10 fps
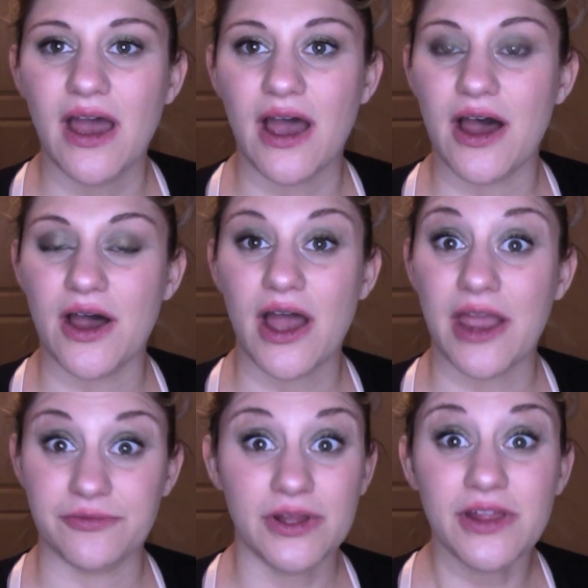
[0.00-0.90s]

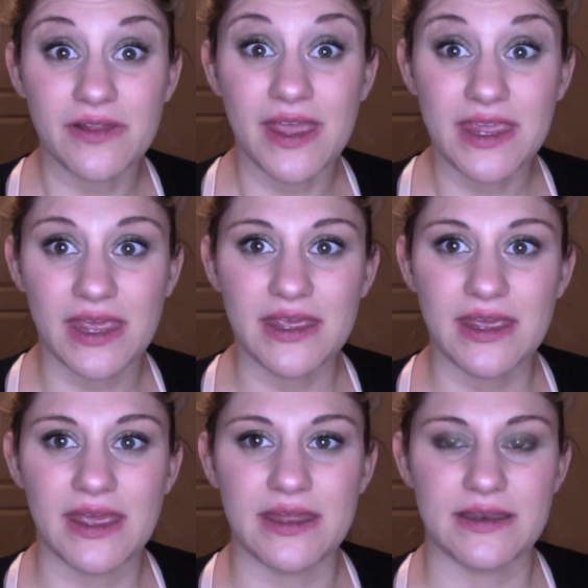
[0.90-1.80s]
I really like it
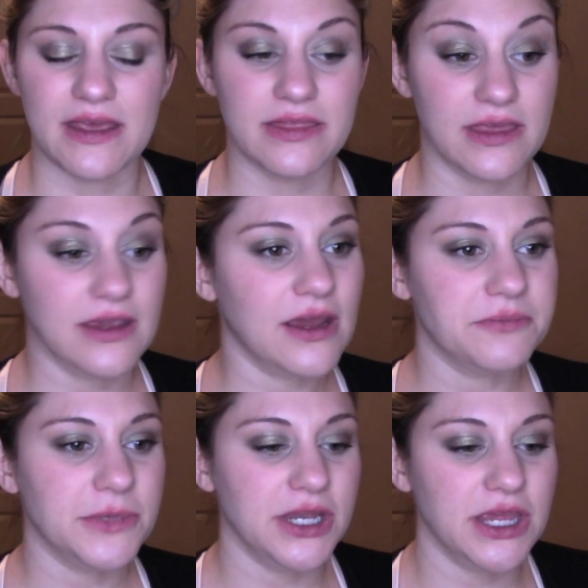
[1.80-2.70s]
and I think I'm
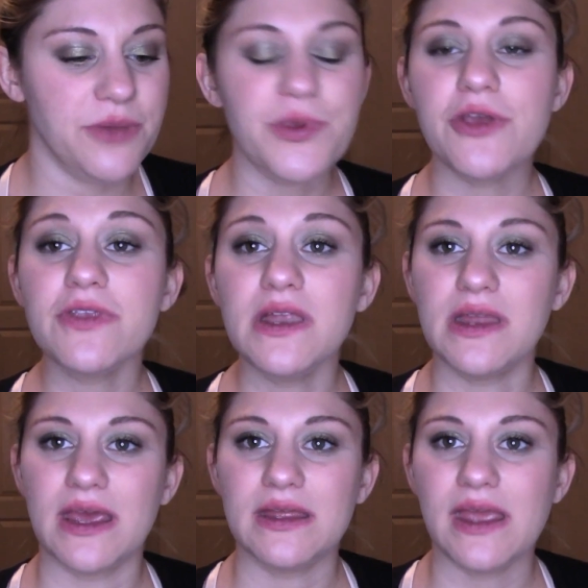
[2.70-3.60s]
going to keep using it,